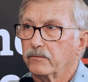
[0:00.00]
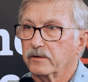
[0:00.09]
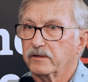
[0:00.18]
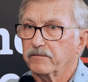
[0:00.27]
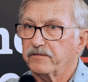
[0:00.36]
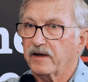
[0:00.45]

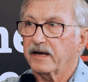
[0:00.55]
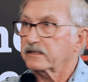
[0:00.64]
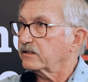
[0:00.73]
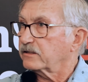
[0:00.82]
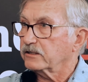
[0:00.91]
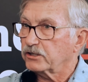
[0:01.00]
with the
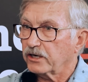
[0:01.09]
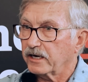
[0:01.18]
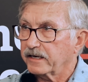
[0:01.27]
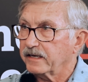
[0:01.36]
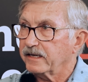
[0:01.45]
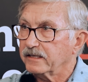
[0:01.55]
fact that the
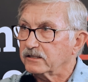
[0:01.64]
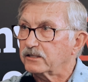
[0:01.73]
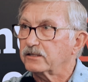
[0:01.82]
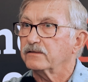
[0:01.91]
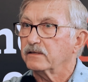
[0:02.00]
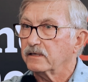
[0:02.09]

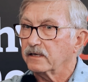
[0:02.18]
Chinese